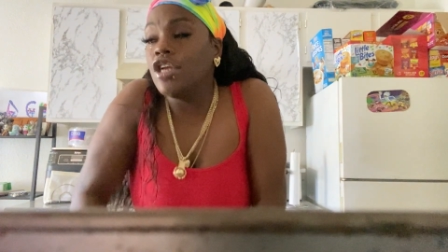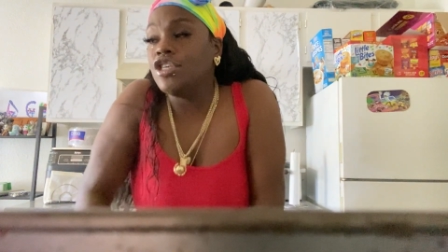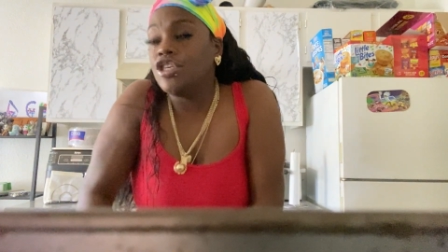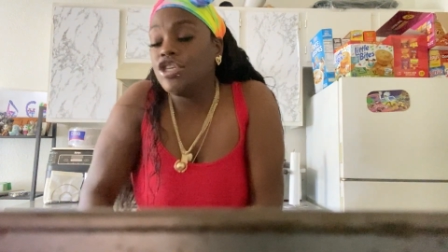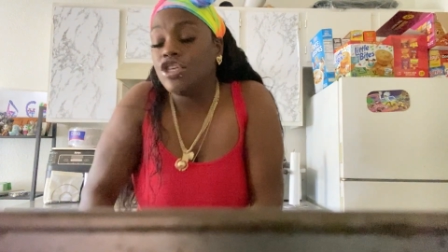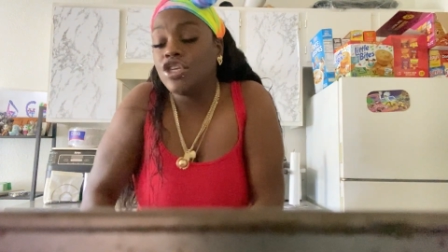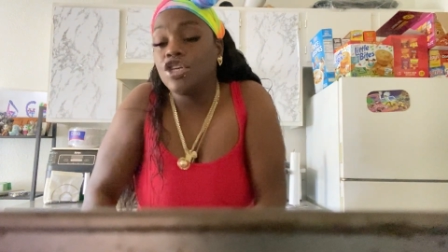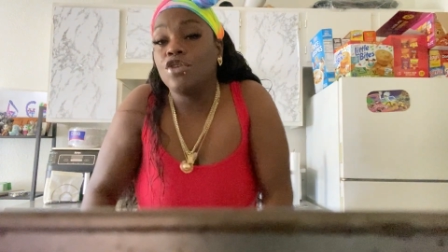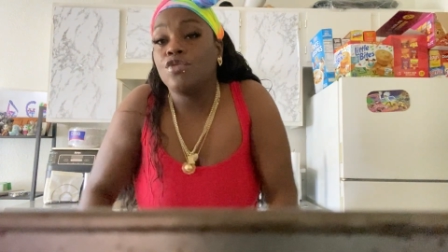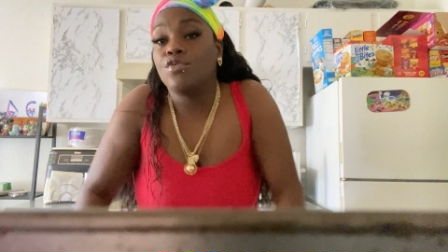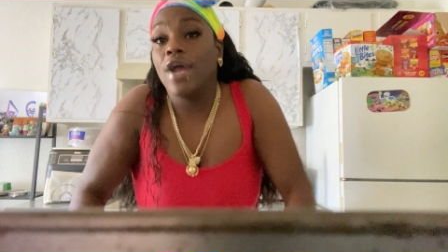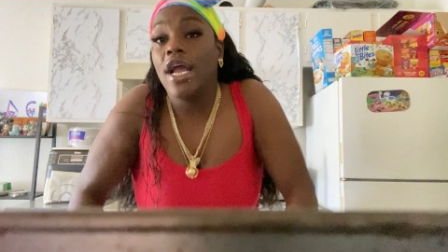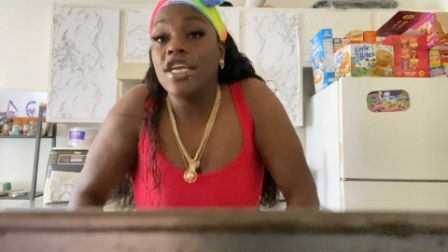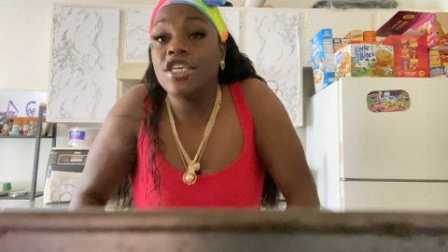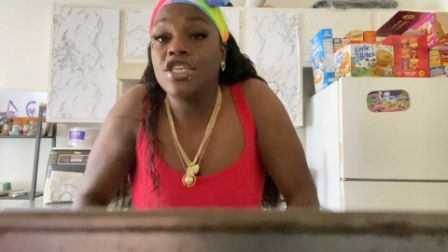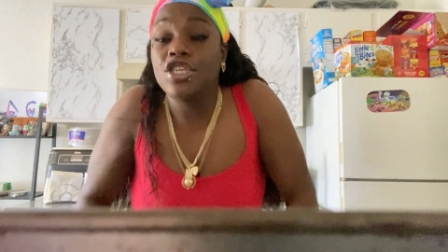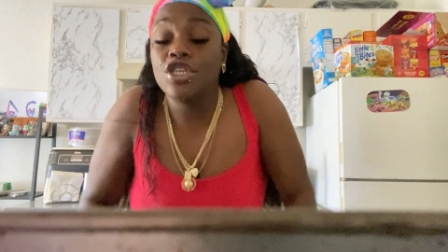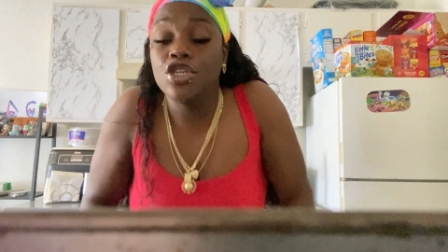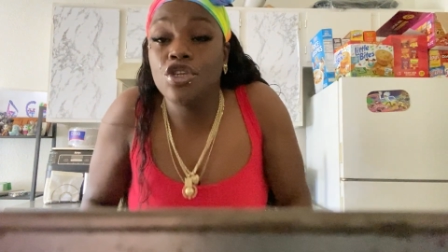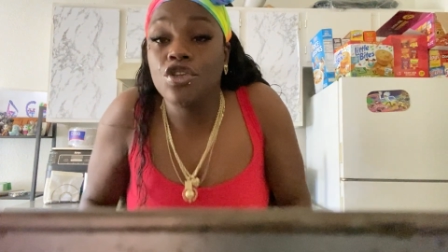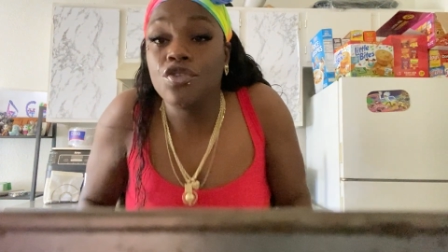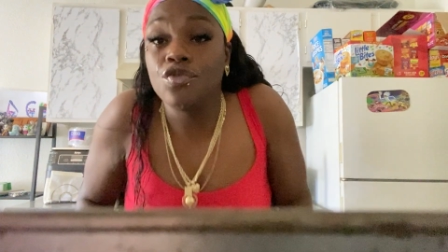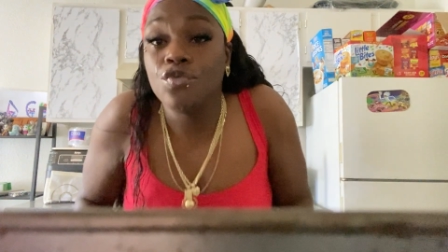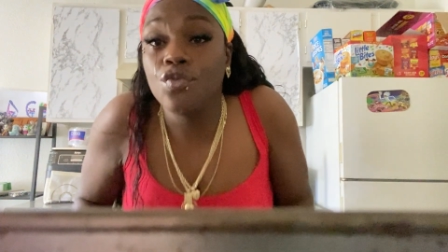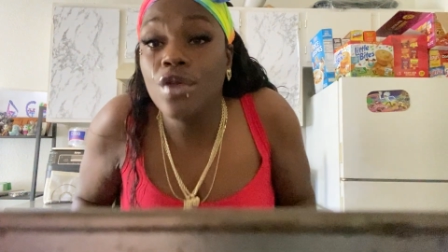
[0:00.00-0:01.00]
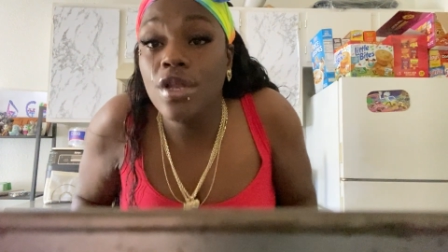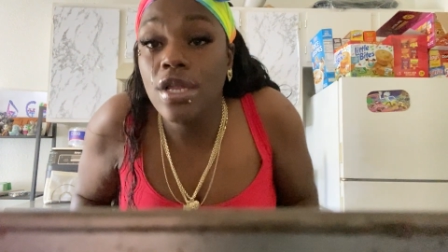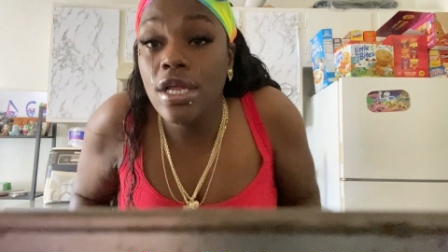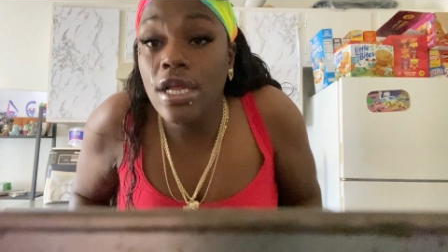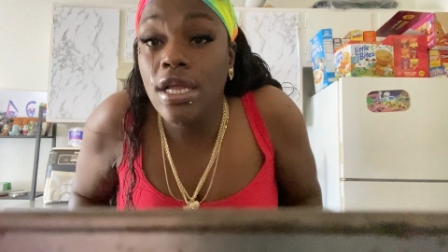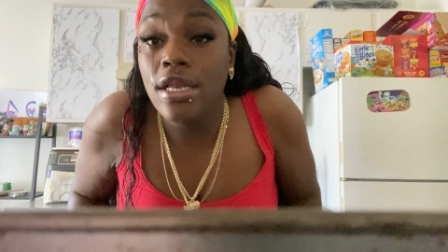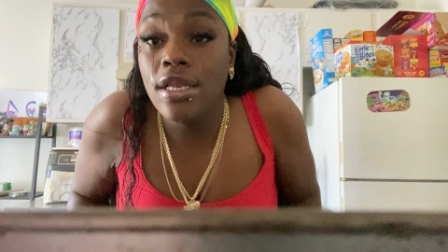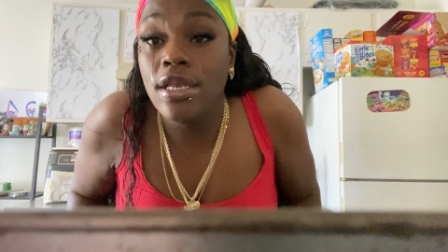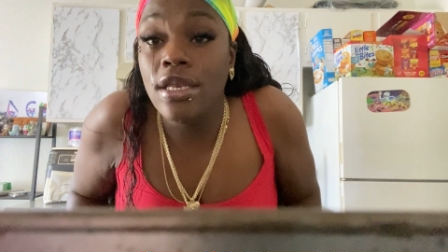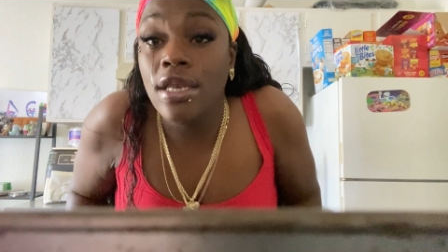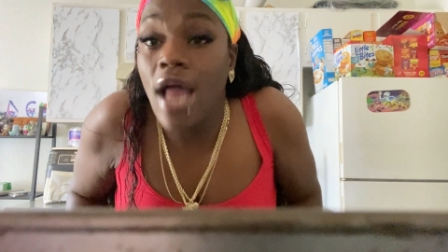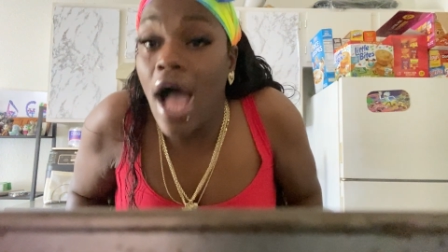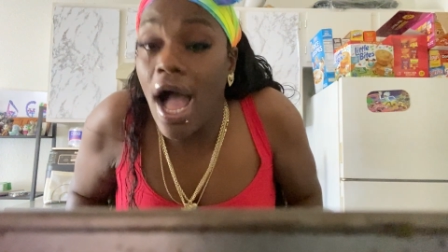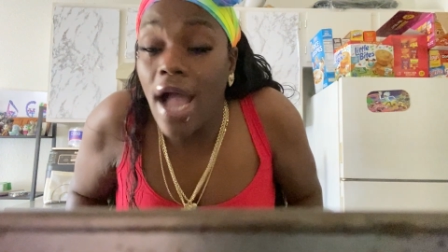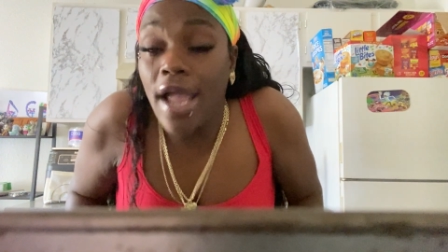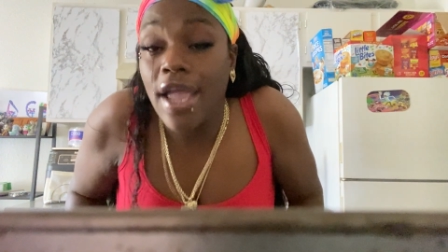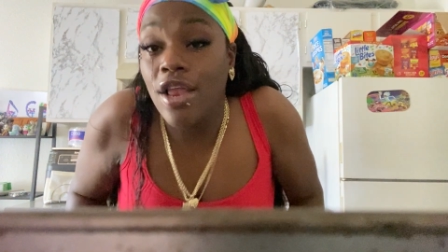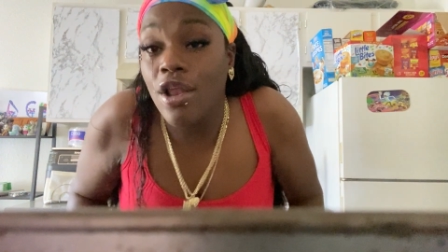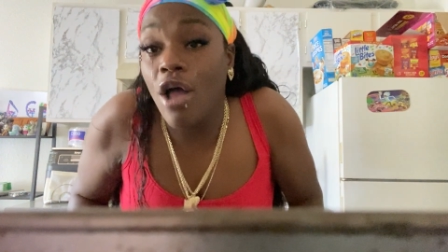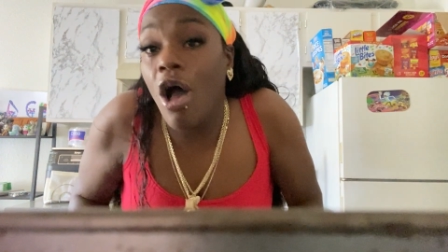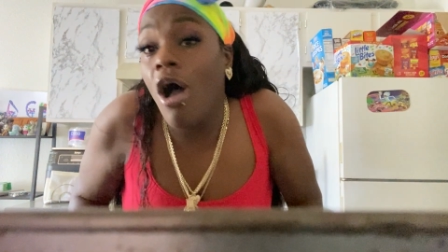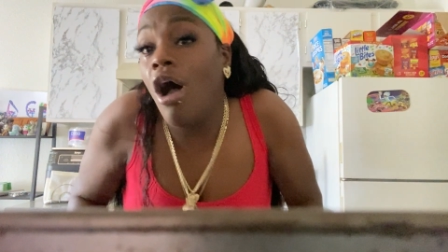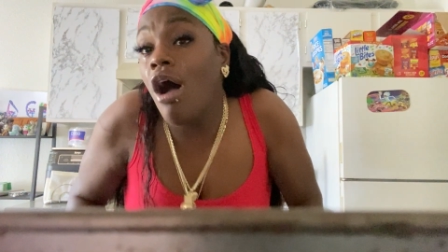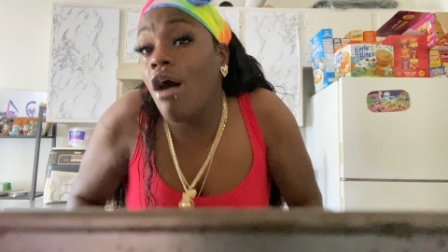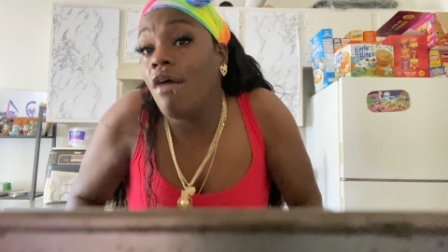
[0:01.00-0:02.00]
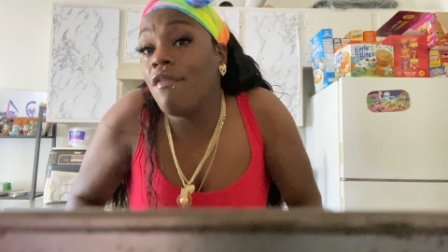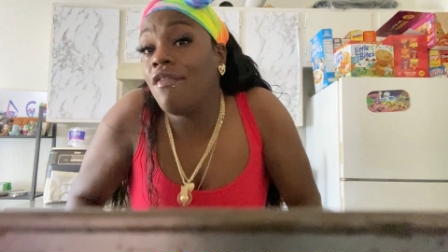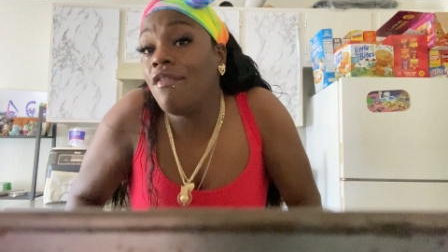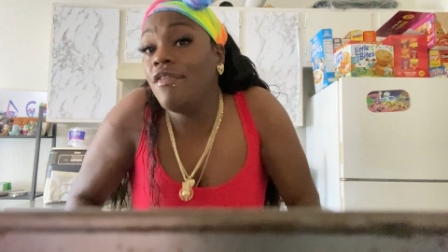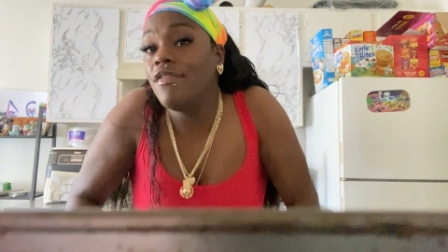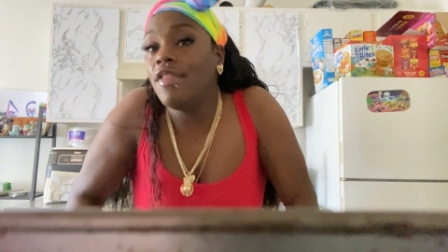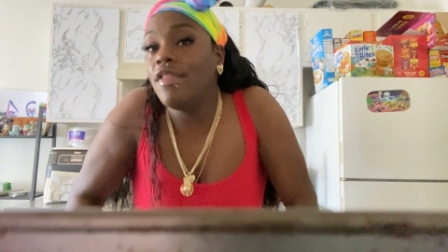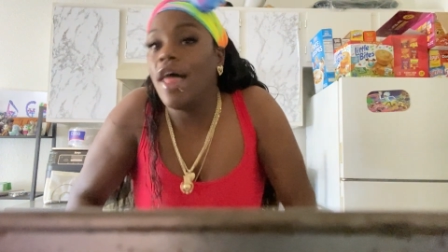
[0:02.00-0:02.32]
generation is really knocking off.